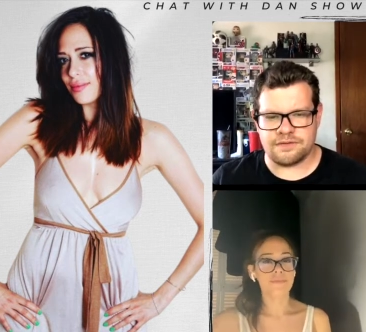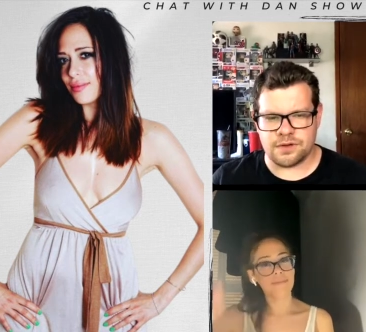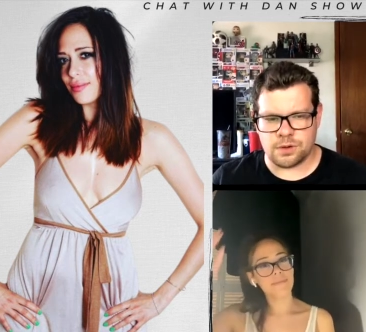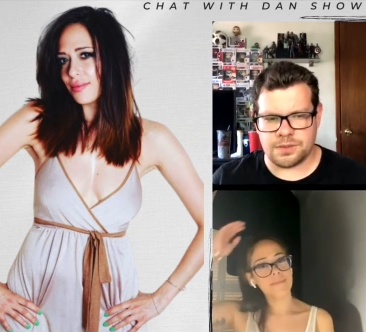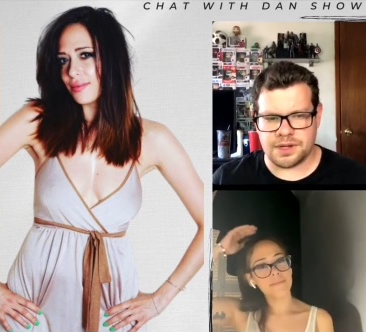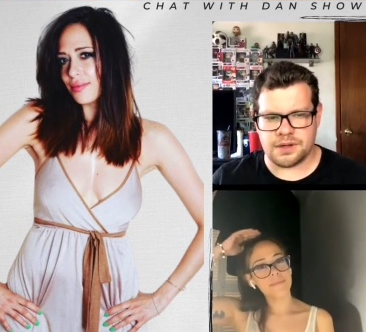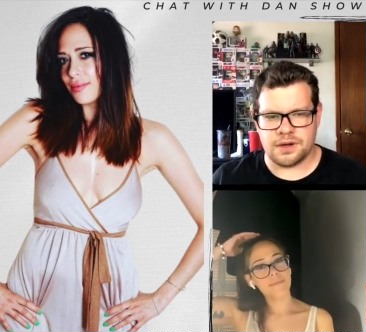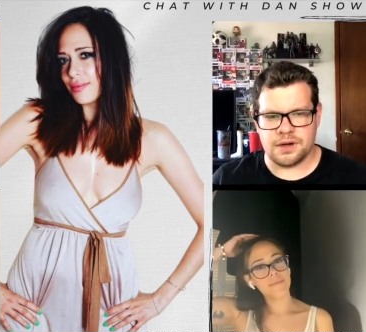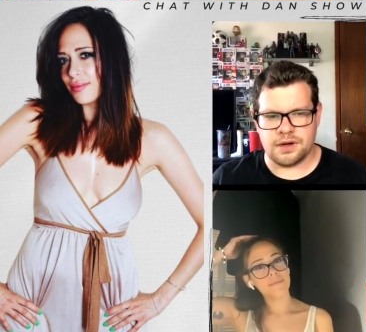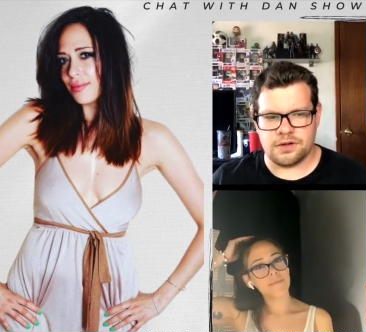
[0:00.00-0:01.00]
Speaker 1: told me
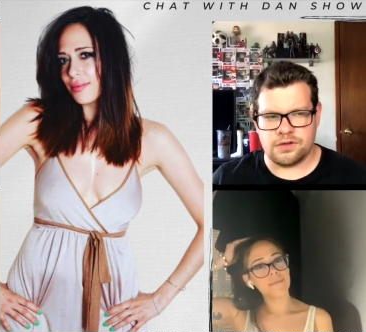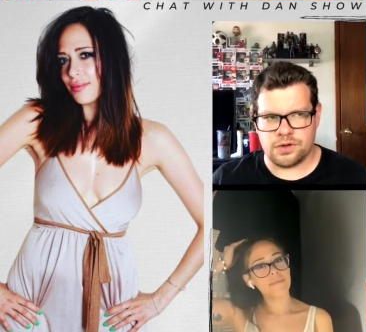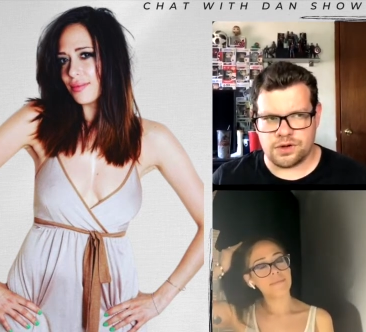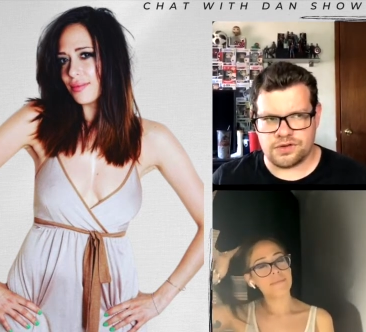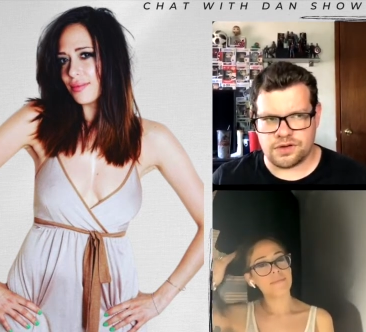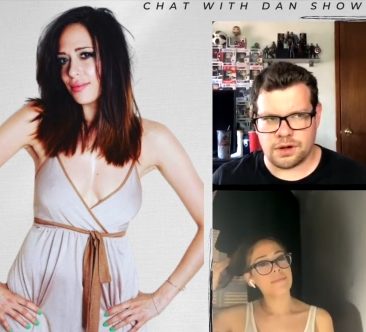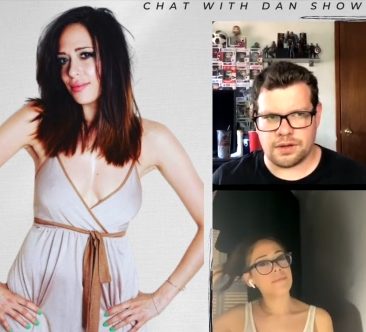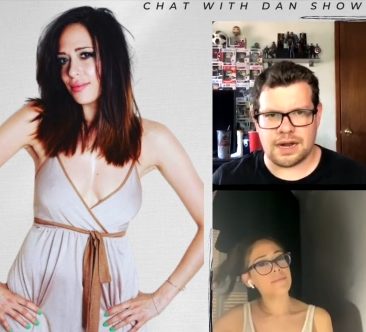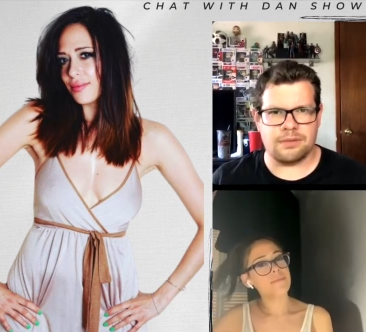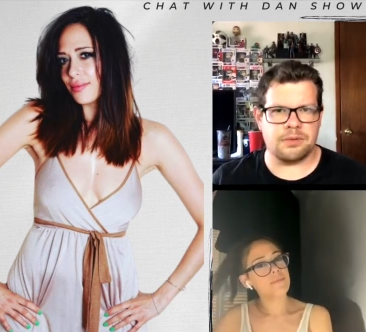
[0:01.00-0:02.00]
2 years ago
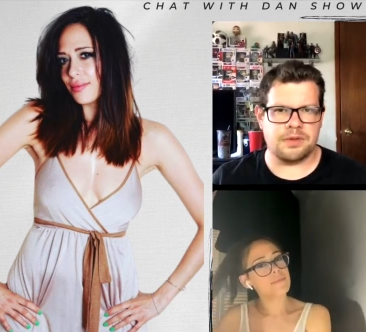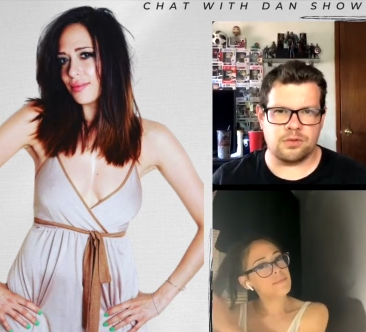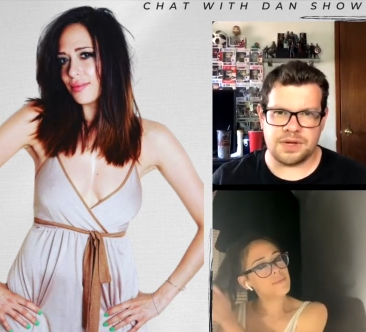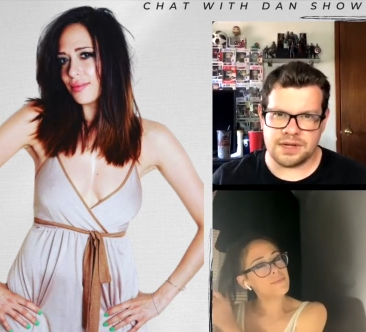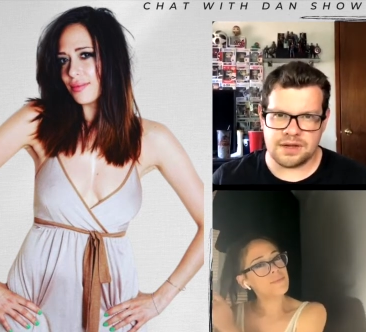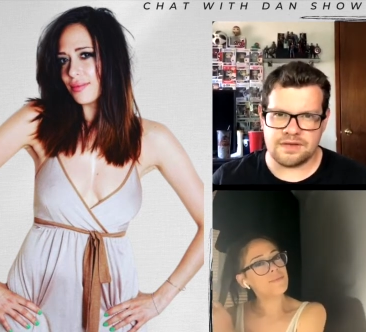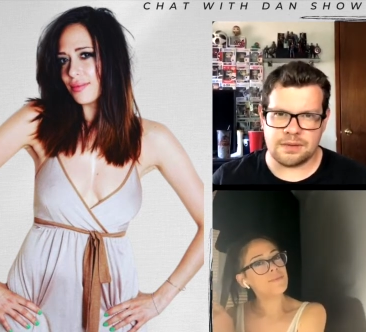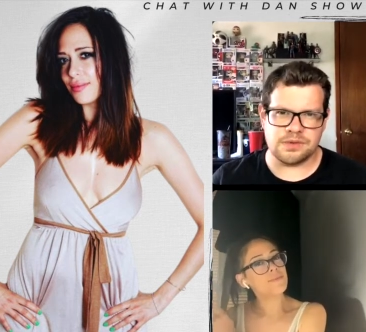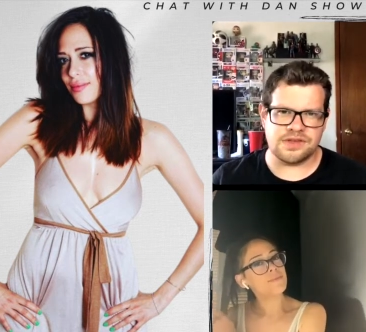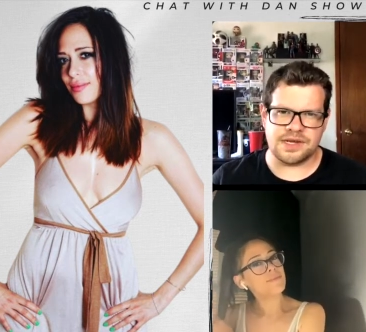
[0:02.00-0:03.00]
that I would be doing this, I
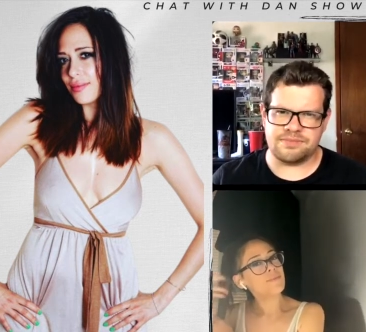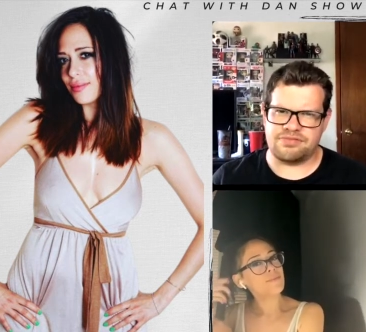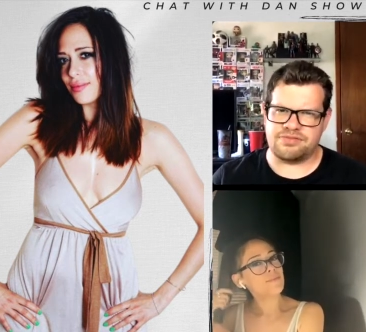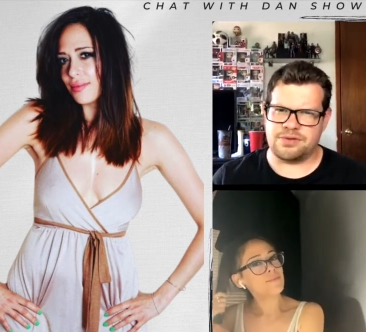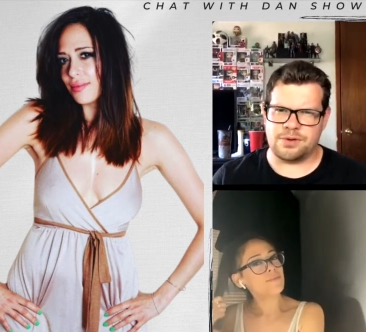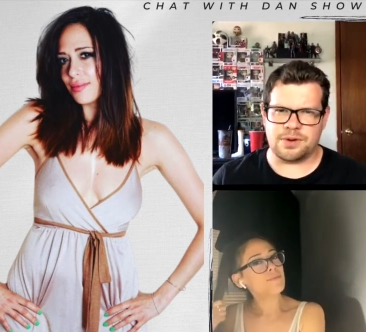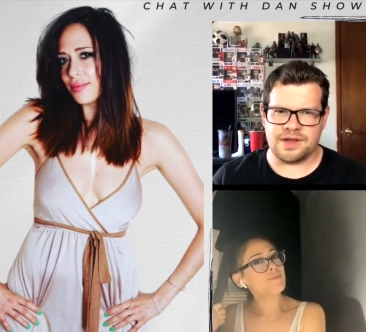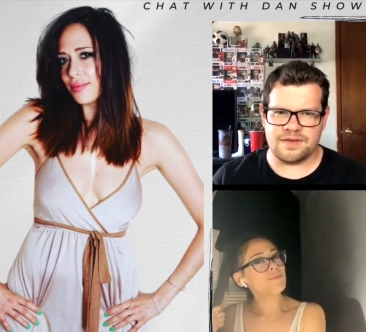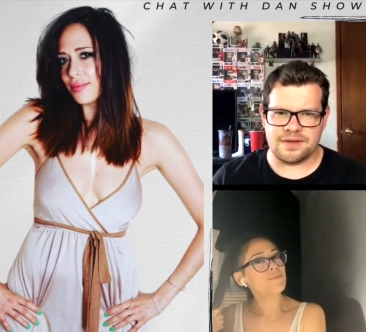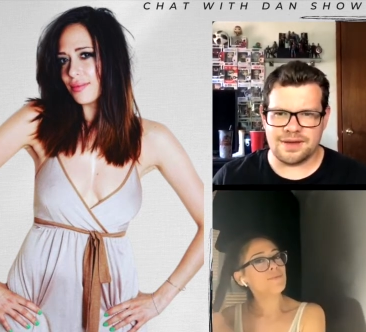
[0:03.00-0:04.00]
would say you're
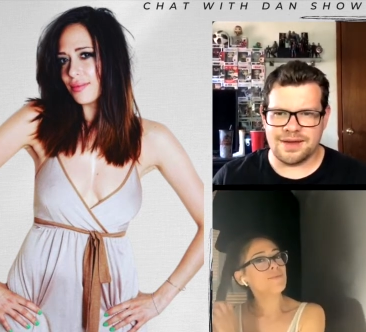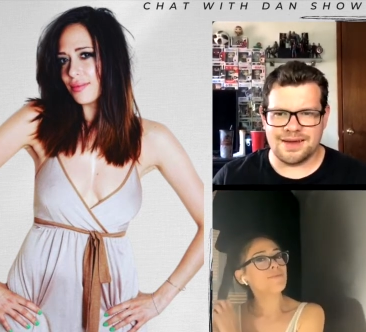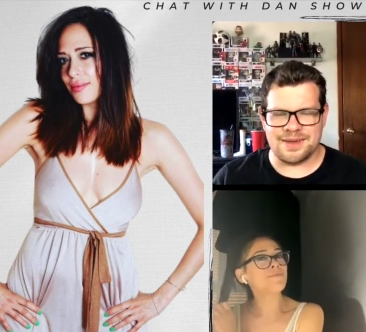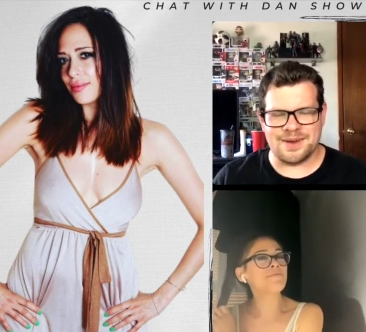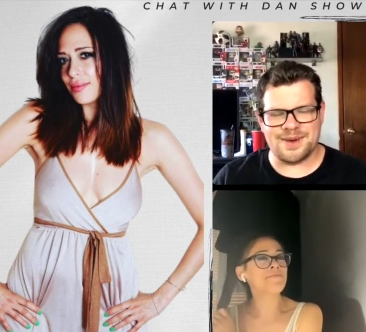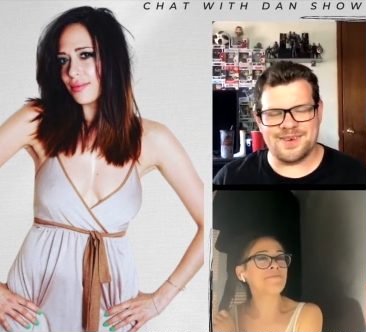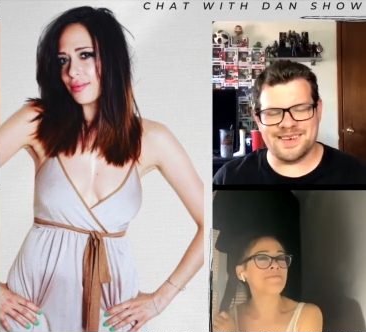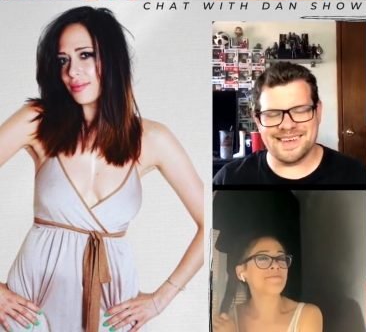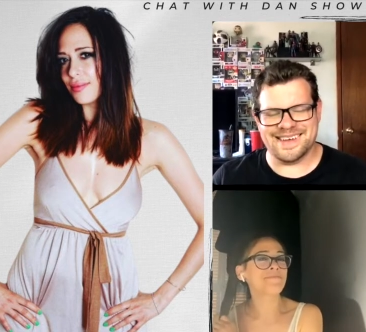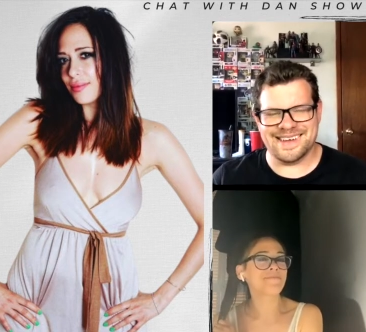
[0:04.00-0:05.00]
crazy. You
Speaker 2: know?
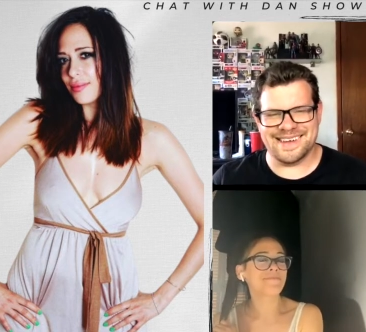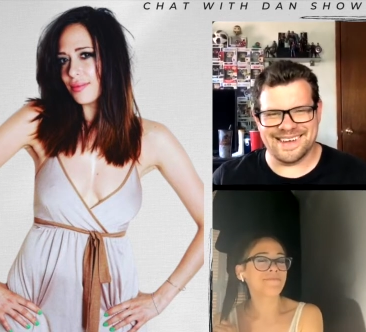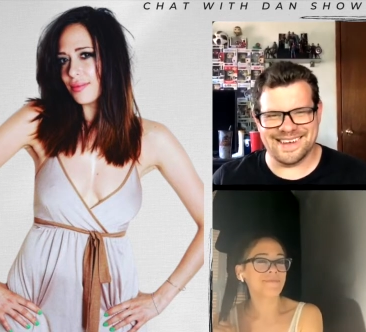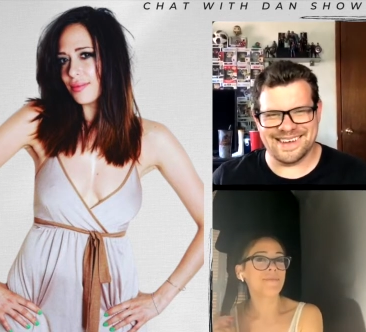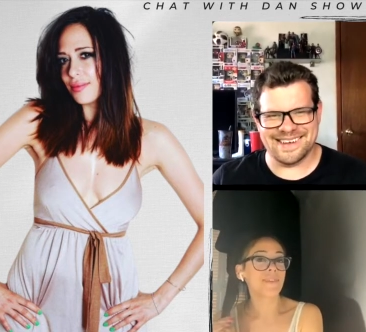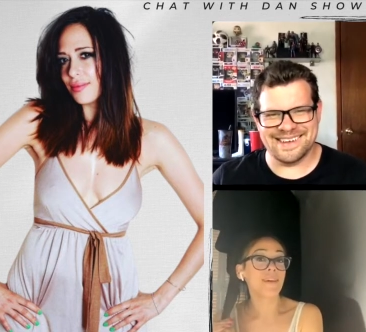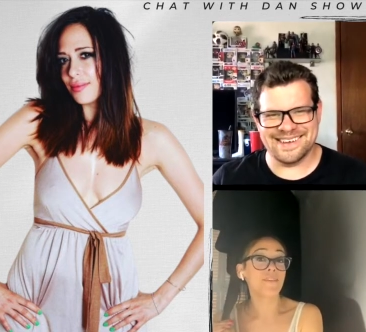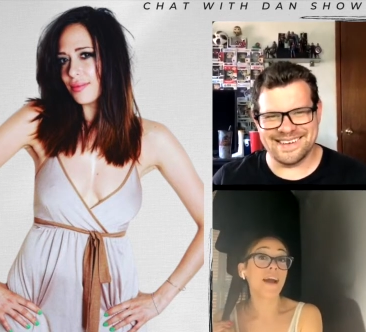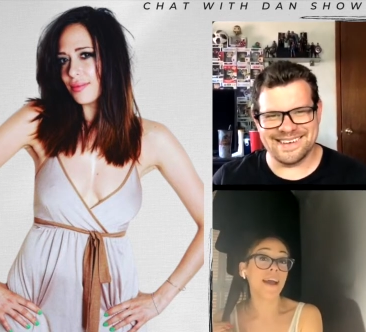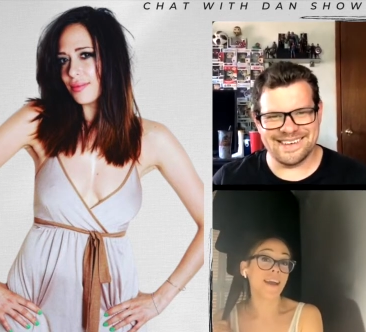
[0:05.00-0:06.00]

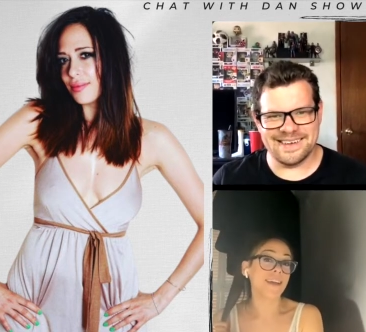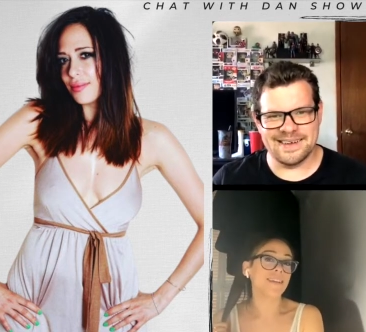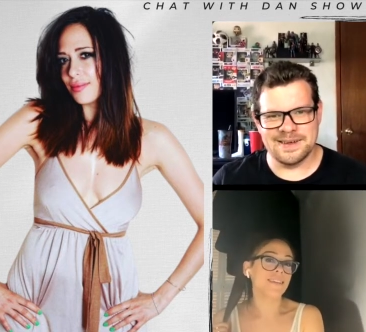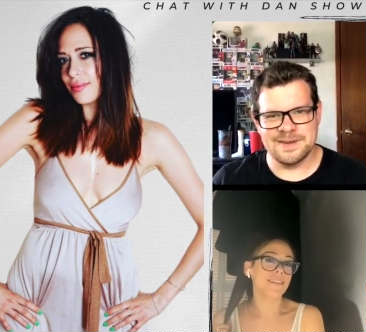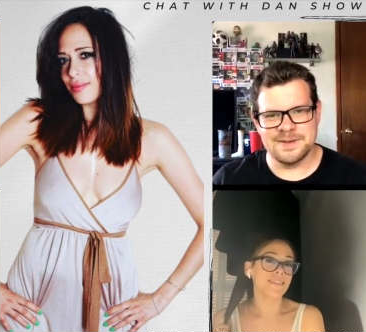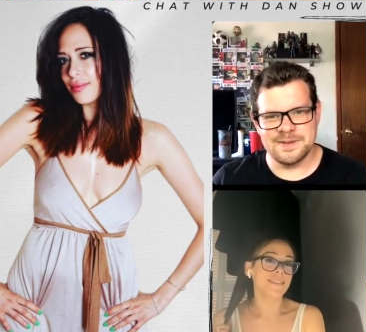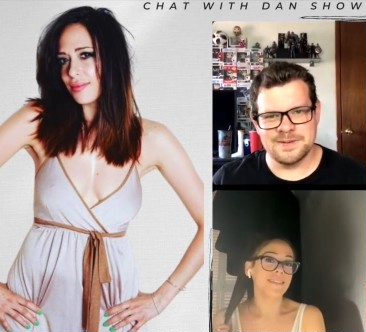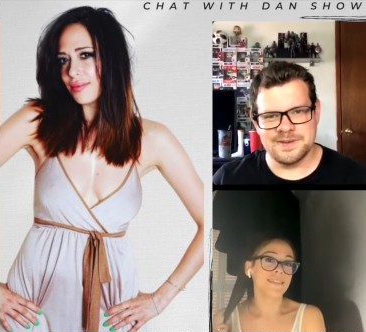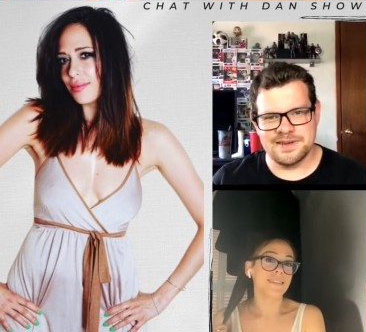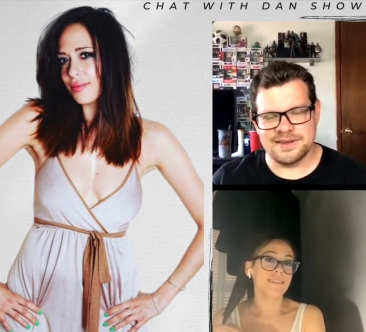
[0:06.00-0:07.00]
Right.
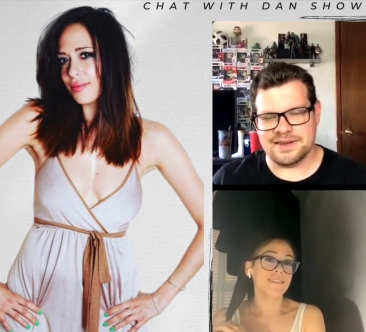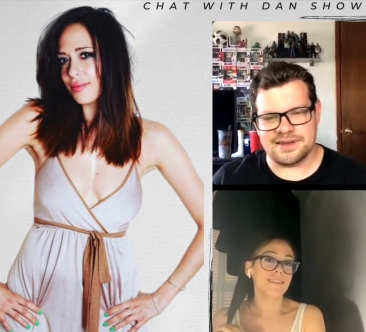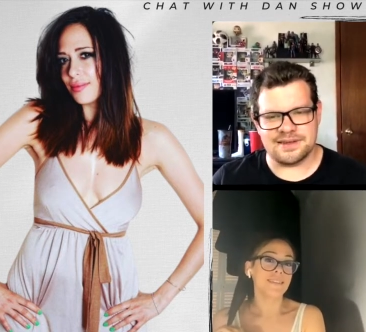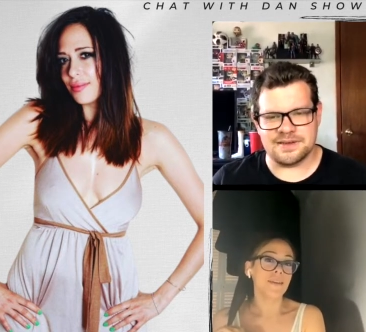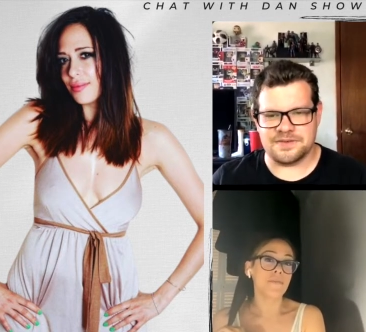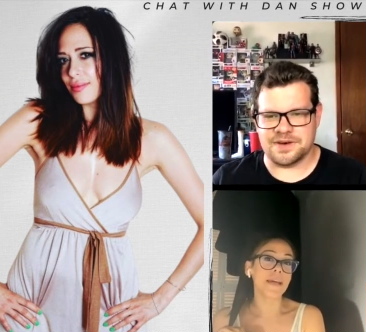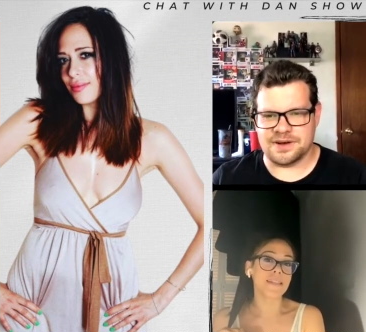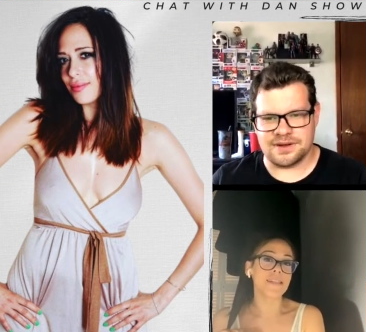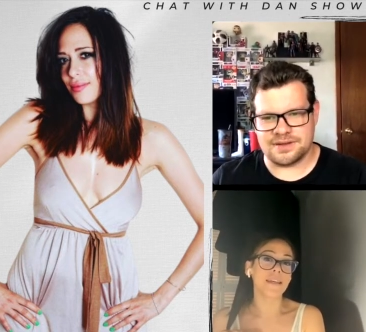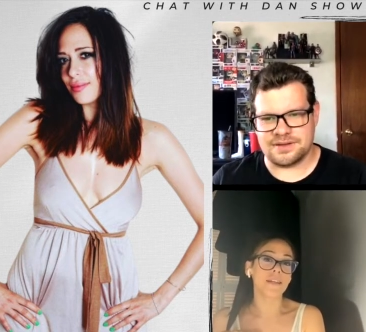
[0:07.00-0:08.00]
Speaker 1: So
Speaker 2: fun.
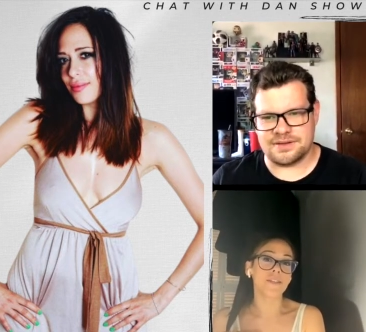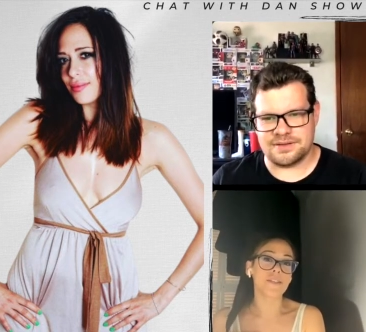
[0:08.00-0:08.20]
Amazing. You're